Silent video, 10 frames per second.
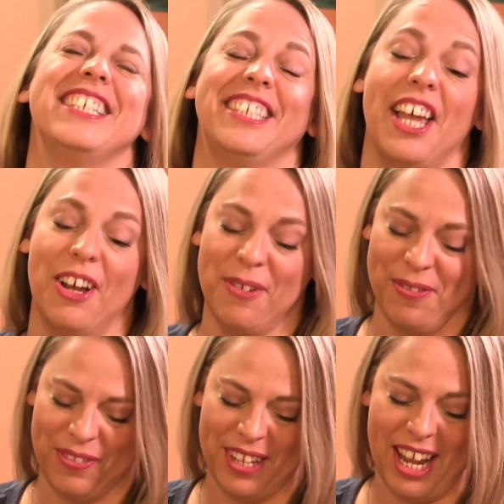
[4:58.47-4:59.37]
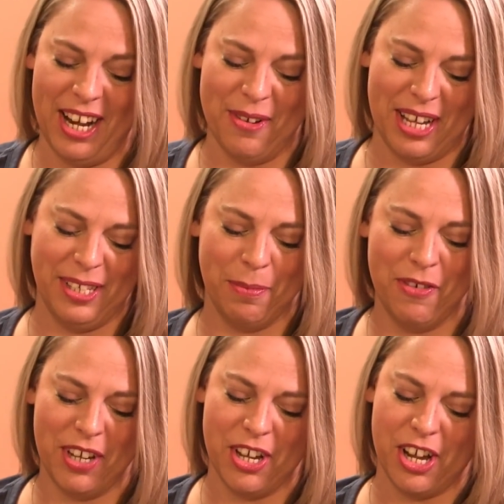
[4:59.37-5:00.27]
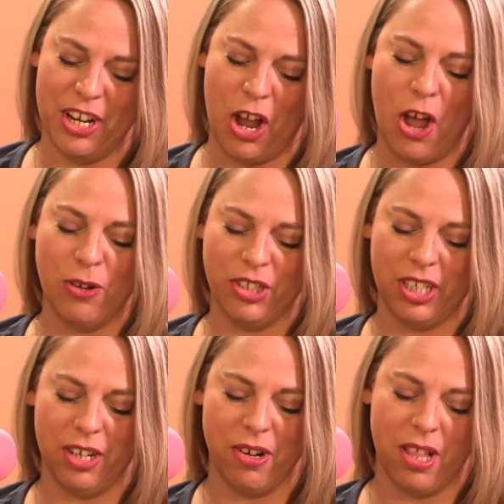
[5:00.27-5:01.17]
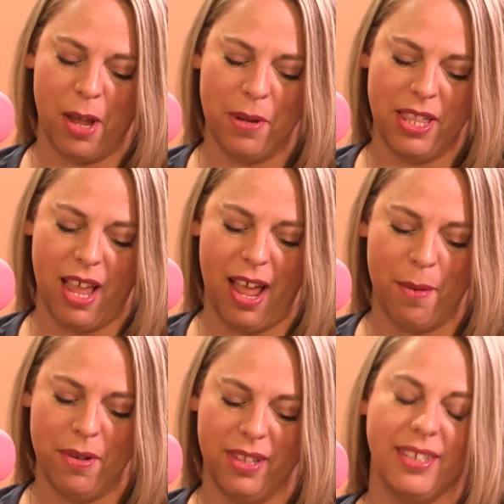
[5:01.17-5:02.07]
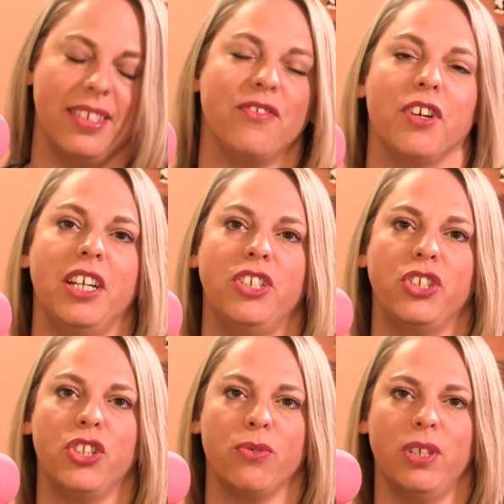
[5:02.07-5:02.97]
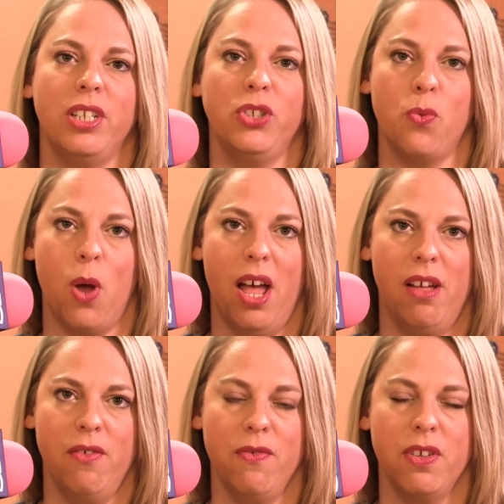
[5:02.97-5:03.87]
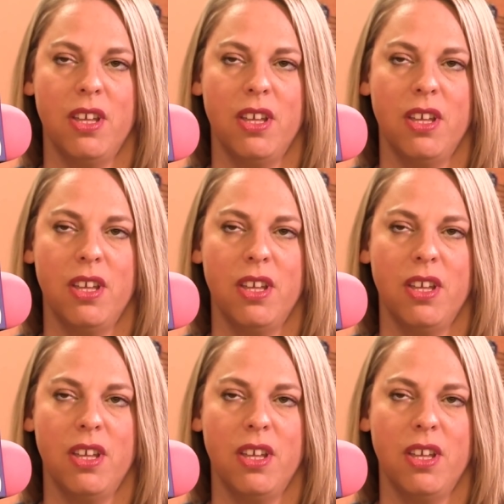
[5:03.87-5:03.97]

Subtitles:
So Anyways, moving on. Oceaneer Club and Lab. This is for ages 3 to 12.